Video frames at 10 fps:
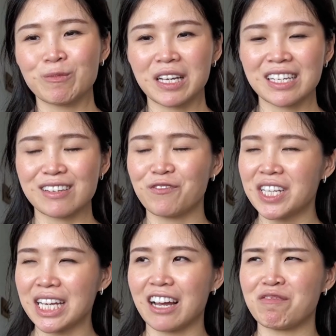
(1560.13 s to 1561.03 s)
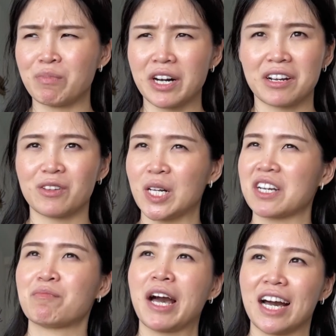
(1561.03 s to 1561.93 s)
because I feel like I've bought a lot
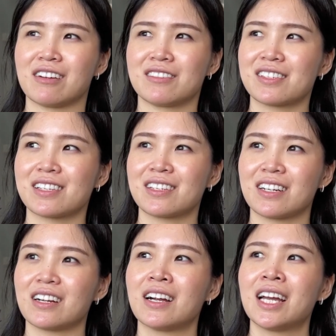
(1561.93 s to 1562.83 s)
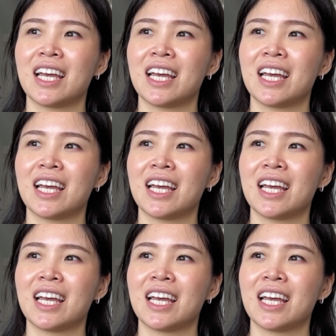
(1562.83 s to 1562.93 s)
of patterns this year.